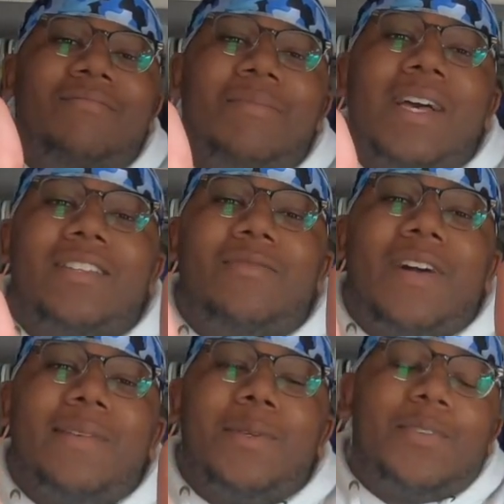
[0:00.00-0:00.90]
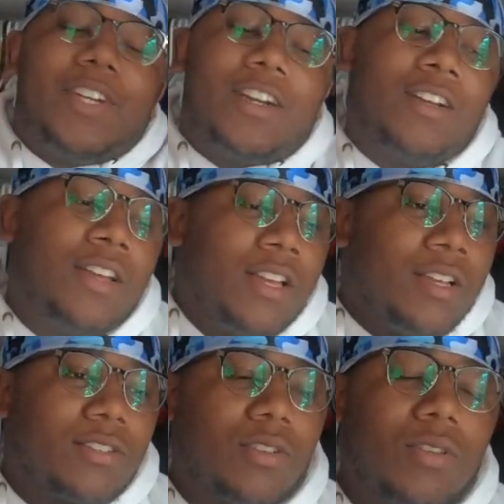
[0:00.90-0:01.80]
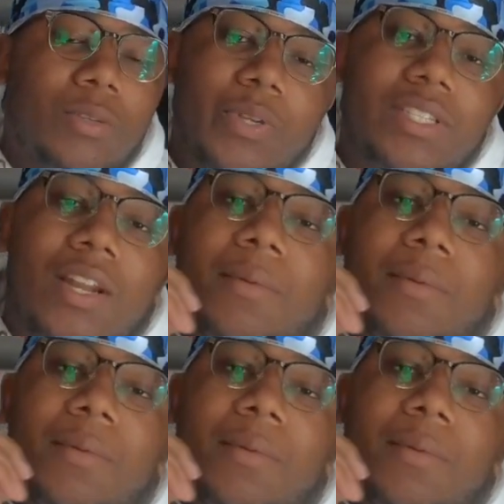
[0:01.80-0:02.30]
Positive vibes over here. So the reason